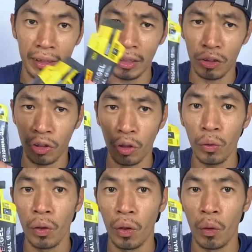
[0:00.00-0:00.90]
Just
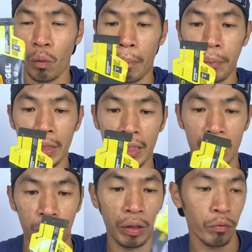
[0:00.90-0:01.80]
throw one
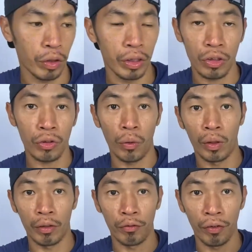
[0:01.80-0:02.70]
pieces, even we just throw
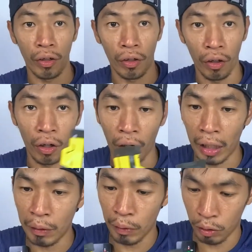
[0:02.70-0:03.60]
on the floor or
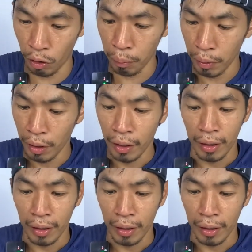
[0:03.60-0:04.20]
any drop,